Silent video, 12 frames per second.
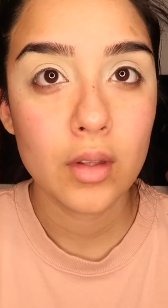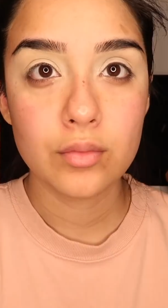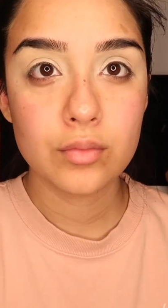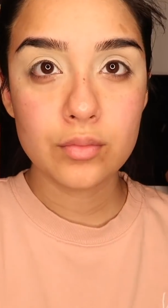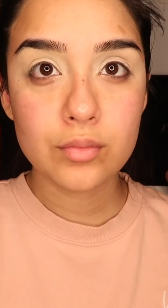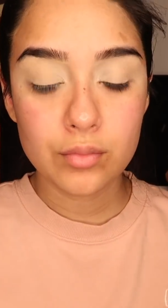
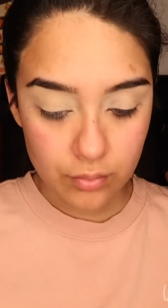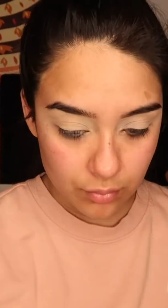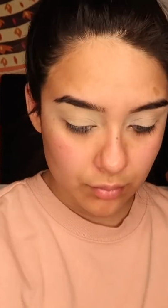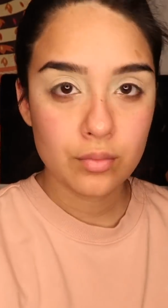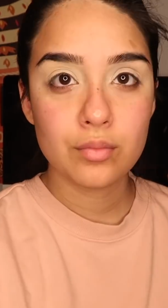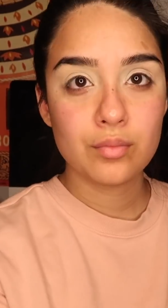call it type
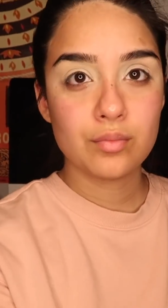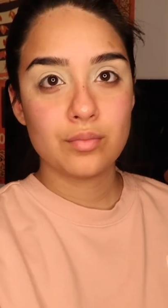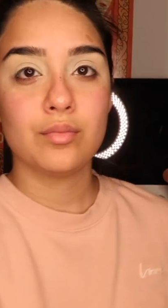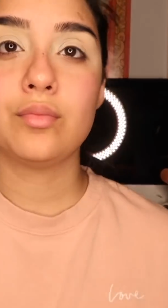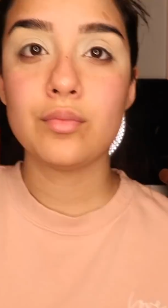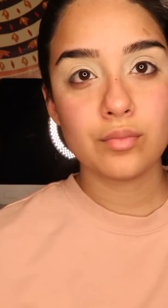of
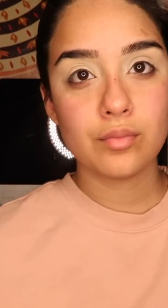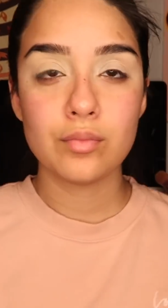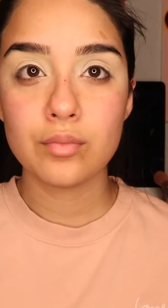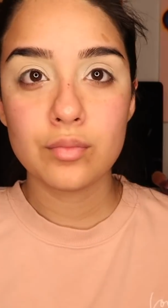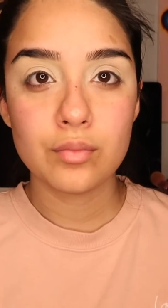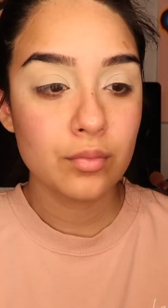tutorial. So